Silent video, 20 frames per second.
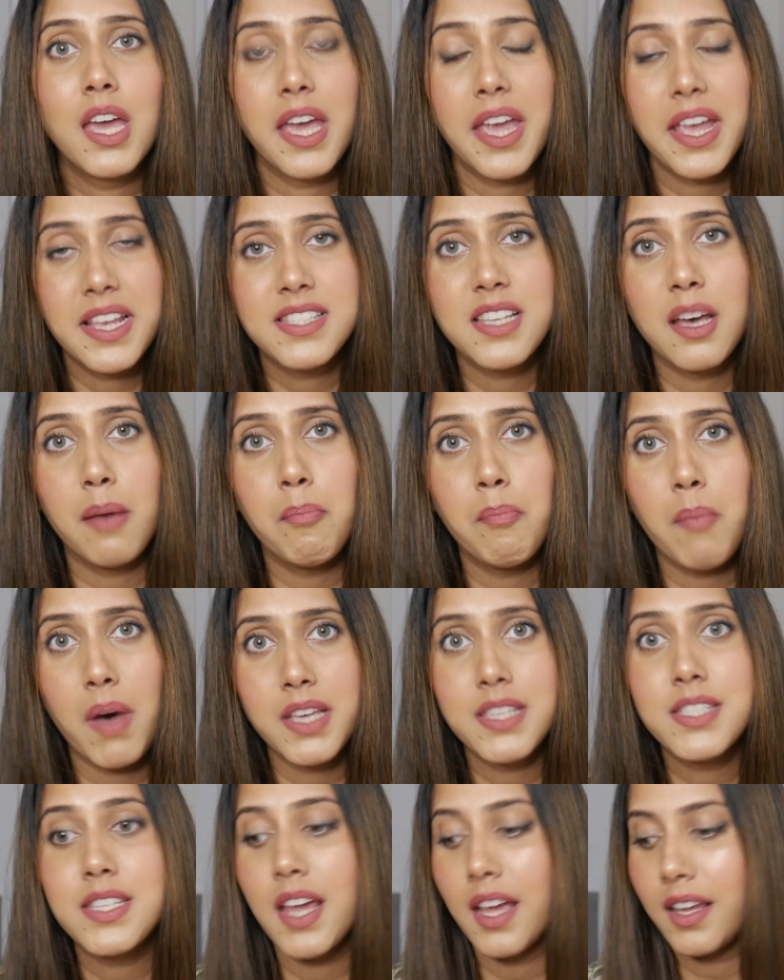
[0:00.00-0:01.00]
is a
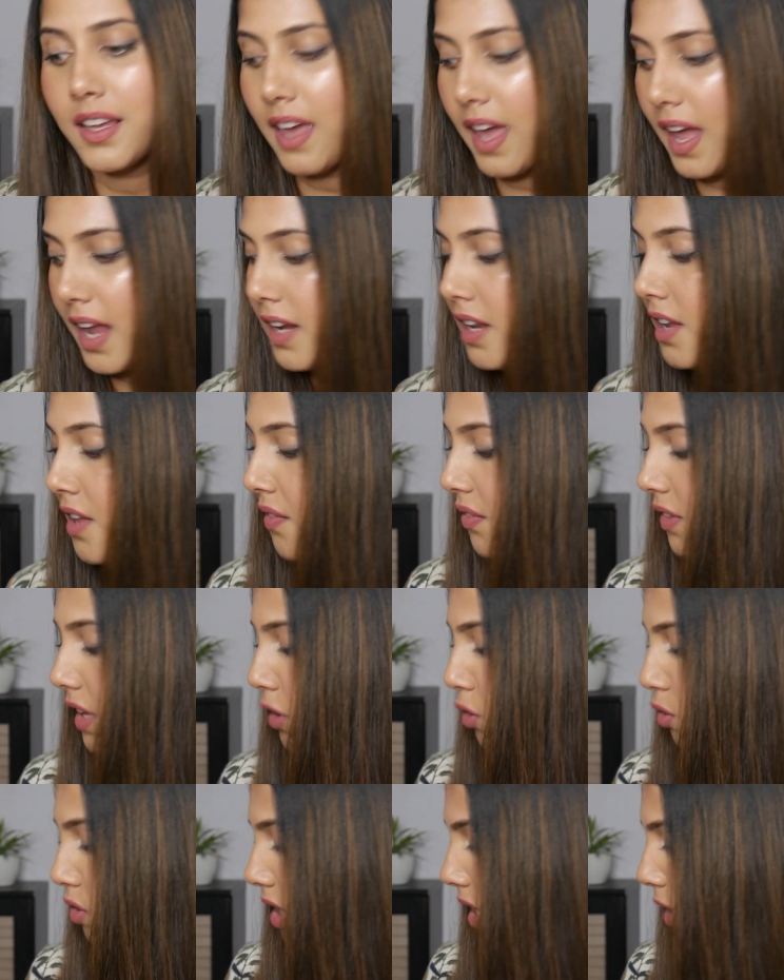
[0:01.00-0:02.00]
must again. Then
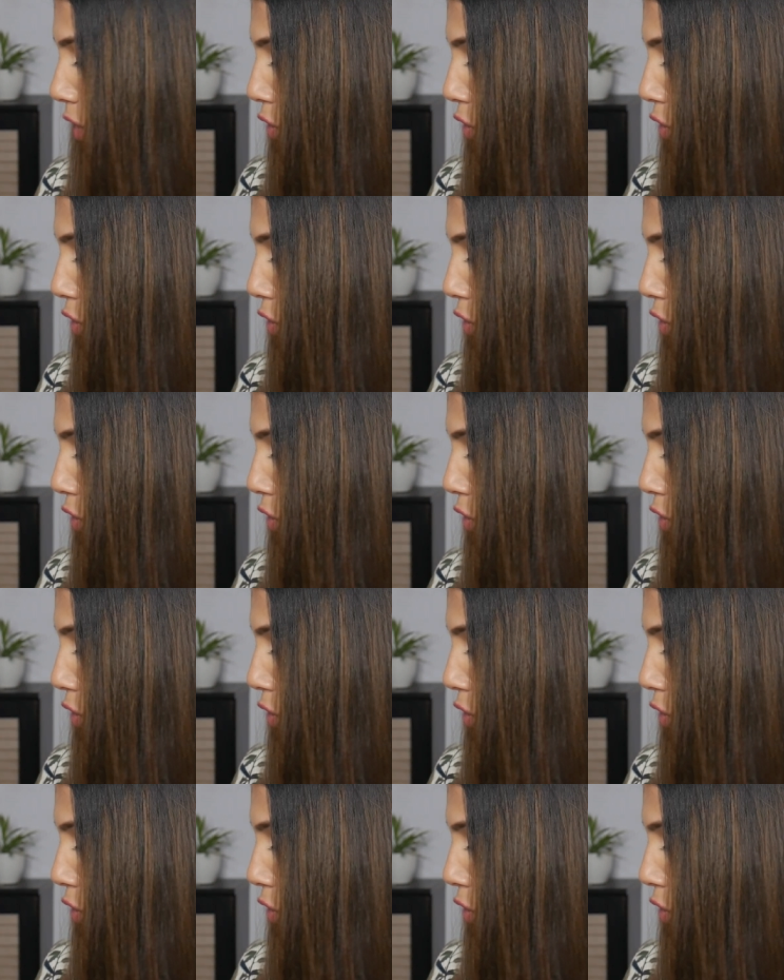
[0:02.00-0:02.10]
you need